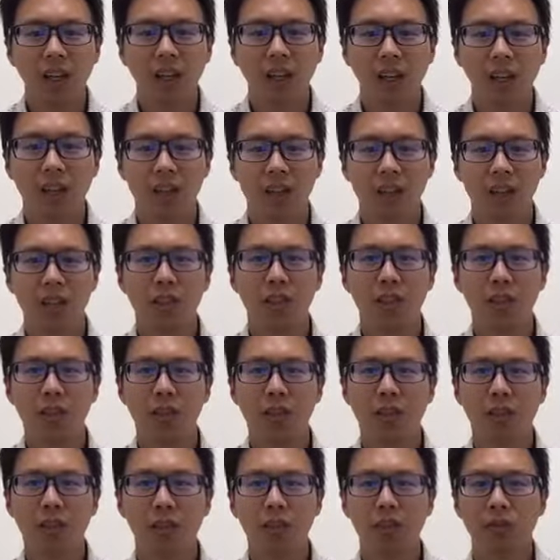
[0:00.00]
it's still
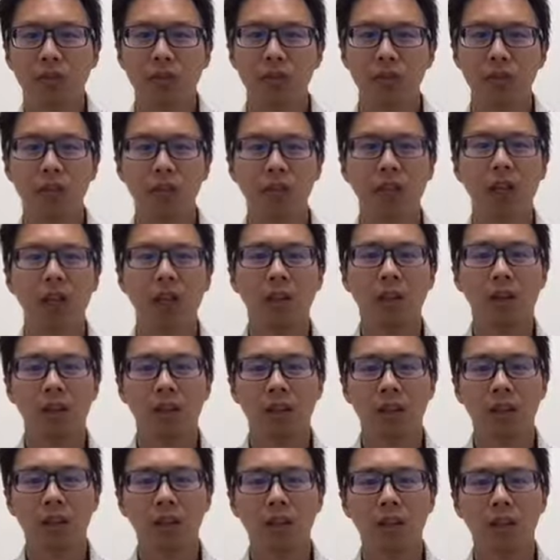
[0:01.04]
your first time
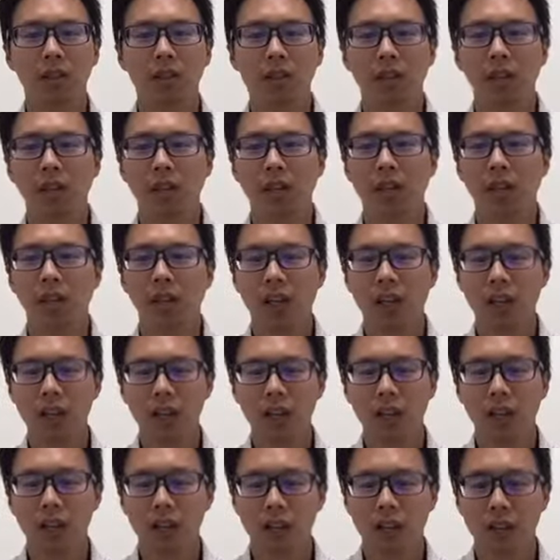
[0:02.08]
and you get
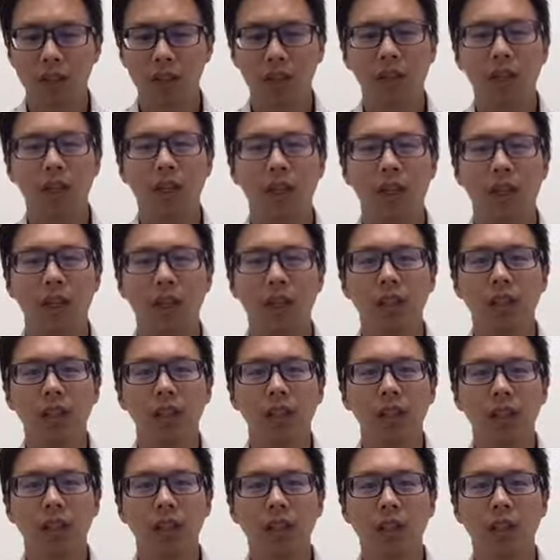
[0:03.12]
anxious and
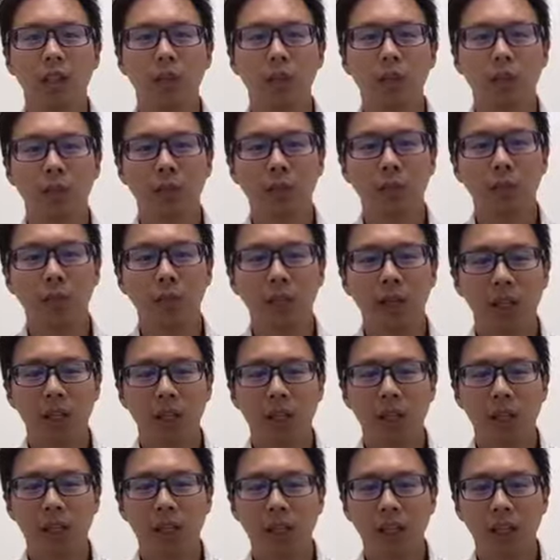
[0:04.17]
you want to
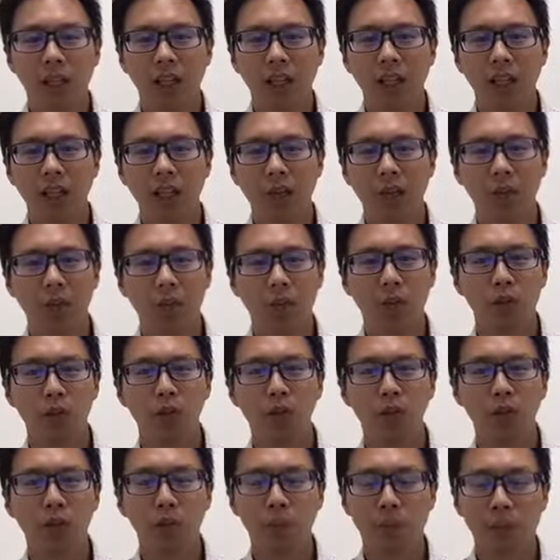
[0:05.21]
do
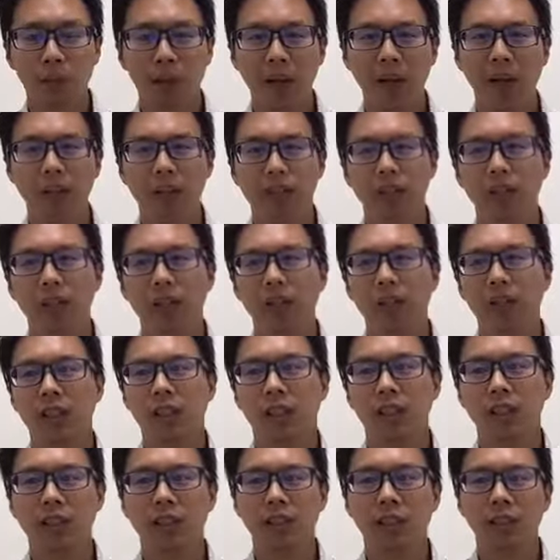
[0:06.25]
your best, and
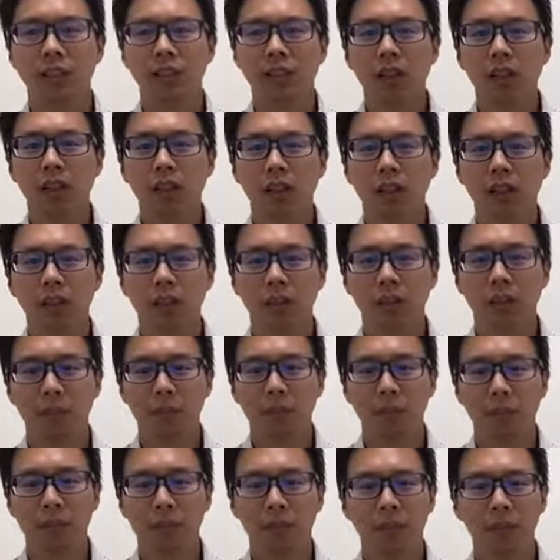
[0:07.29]
then
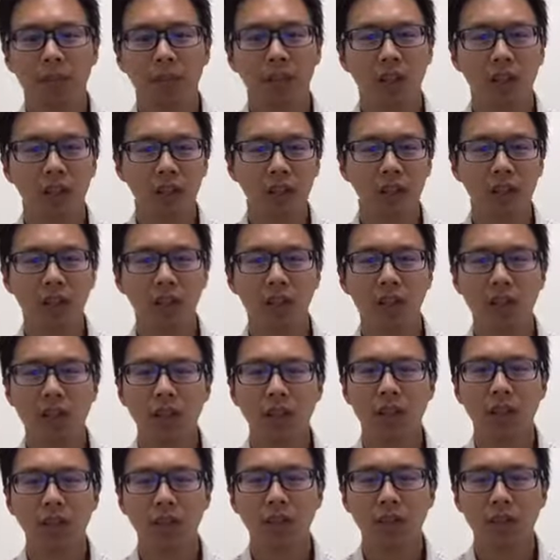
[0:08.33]
but there are still a
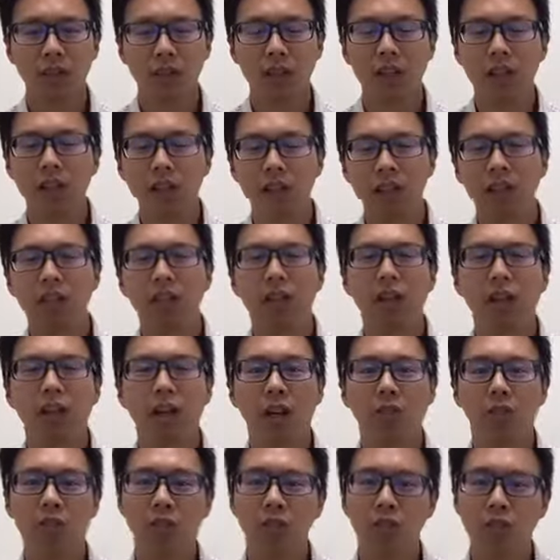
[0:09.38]
lot of things that you
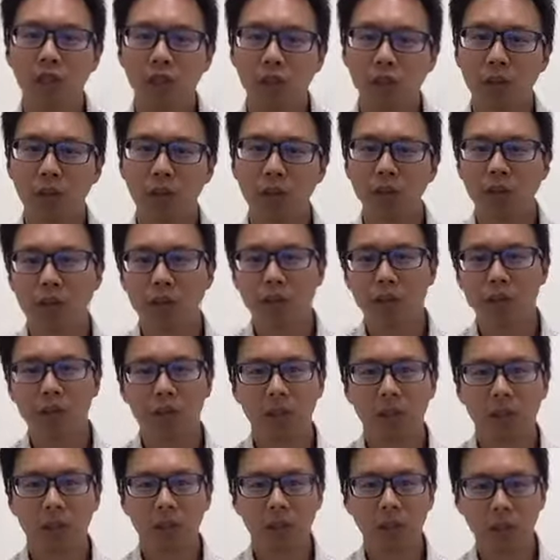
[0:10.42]
have to deal with
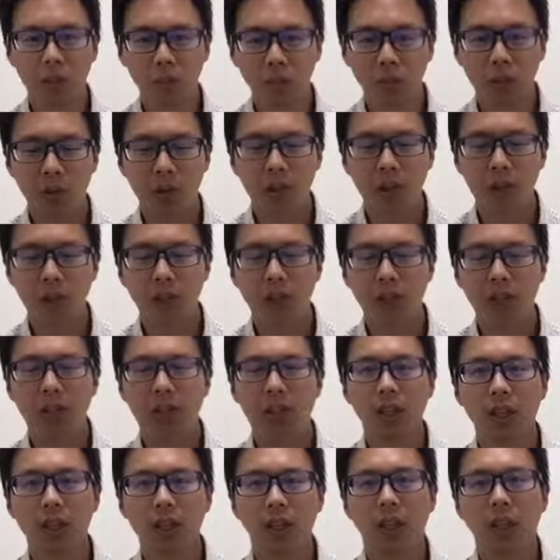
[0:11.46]
the newborns,
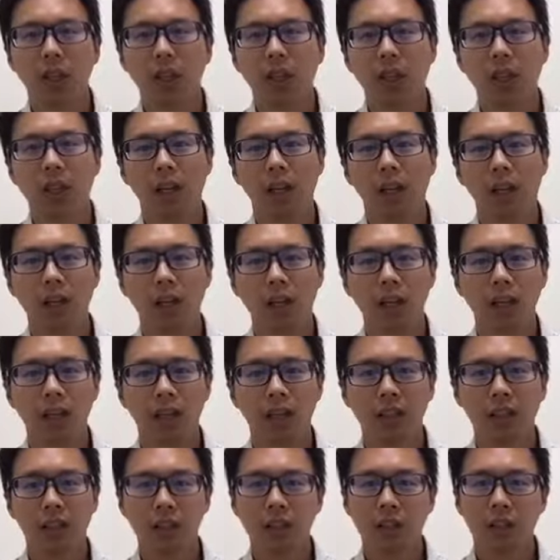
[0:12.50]
and it
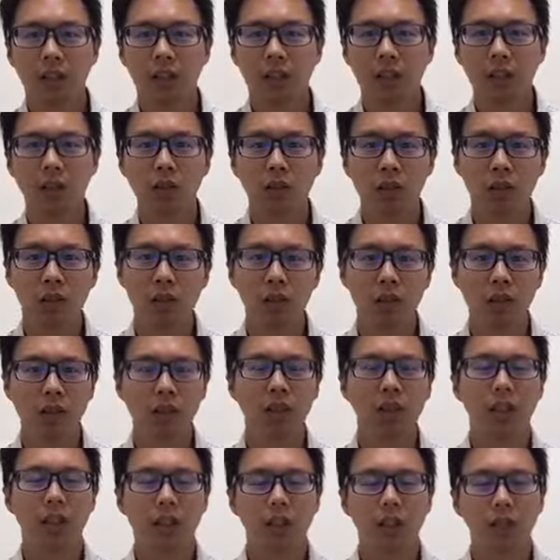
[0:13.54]
tend to cause a
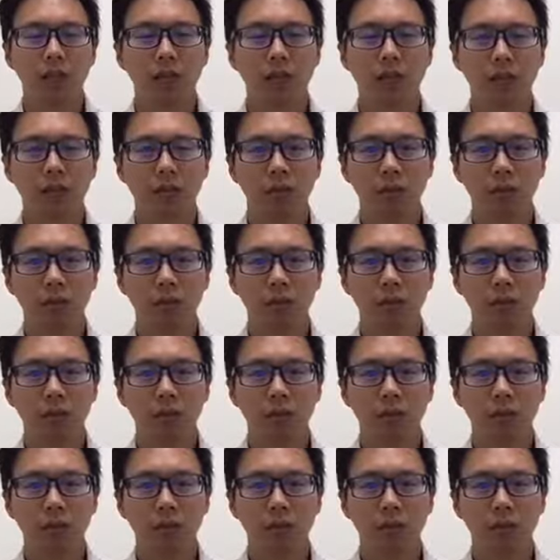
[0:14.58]
lot of